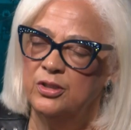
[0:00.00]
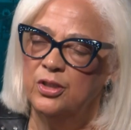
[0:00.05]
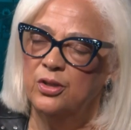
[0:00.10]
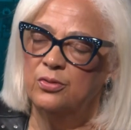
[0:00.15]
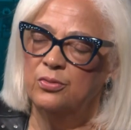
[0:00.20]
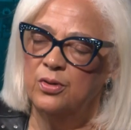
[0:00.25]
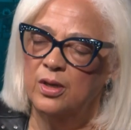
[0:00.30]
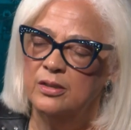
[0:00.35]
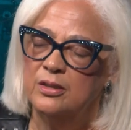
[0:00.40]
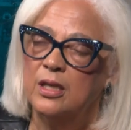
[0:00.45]

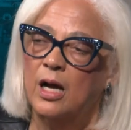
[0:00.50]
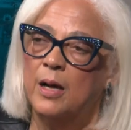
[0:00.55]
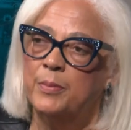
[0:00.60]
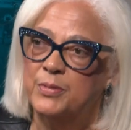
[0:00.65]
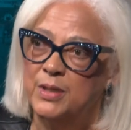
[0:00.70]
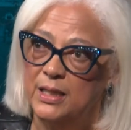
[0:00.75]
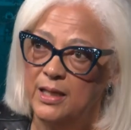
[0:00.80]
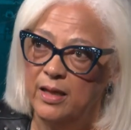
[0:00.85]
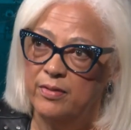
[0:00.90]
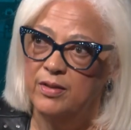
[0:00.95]
know, adopt
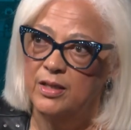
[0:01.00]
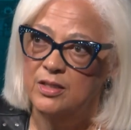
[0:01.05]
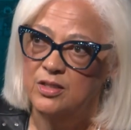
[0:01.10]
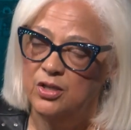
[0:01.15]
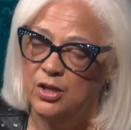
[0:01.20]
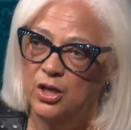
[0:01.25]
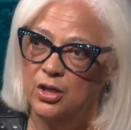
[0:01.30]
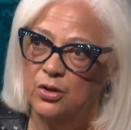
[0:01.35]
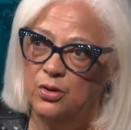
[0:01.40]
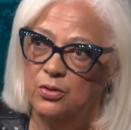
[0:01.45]
an ethics
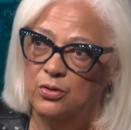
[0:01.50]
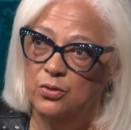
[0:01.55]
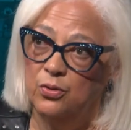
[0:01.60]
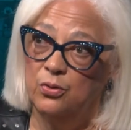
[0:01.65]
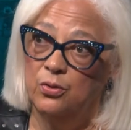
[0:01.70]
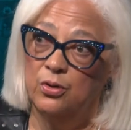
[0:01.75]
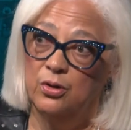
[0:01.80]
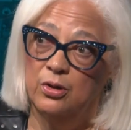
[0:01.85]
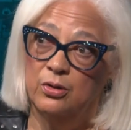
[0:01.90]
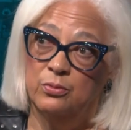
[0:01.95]
code,
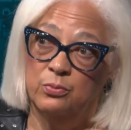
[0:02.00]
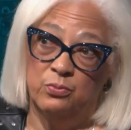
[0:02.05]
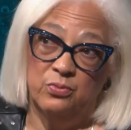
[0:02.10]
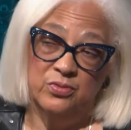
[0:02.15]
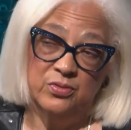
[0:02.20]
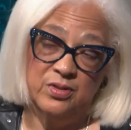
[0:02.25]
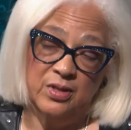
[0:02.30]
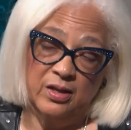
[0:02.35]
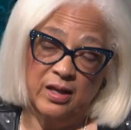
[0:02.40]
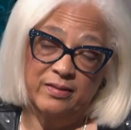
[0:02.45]
or
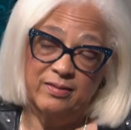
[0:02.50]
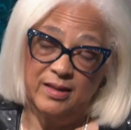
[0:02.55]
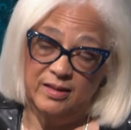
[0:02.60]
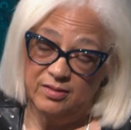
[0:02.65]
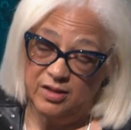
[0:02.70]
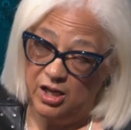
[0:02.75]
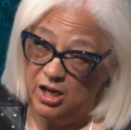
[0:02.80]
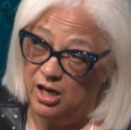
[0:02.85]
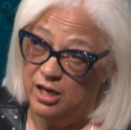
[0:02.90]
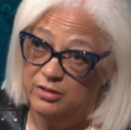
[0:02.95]
I think
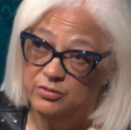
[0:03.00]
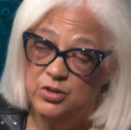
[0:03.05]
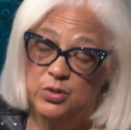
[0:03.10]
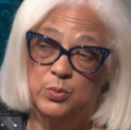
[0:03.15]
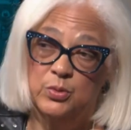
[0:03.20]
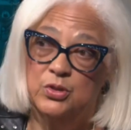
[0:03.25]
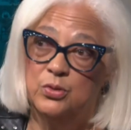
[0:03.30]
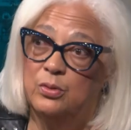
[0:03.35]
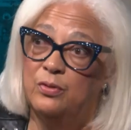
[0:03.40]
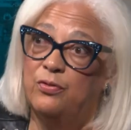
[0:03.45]
the Congress
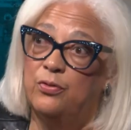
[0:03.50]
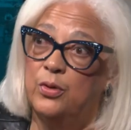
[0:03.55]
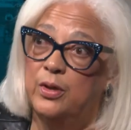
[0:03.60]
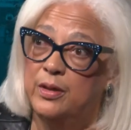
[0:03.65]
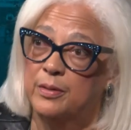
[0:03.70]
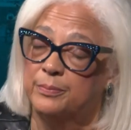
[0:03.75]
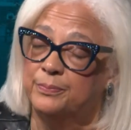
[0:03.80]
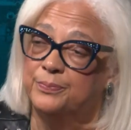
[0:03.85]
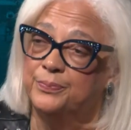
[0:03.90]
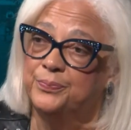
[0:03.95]
will do it for
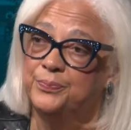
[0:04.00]
them.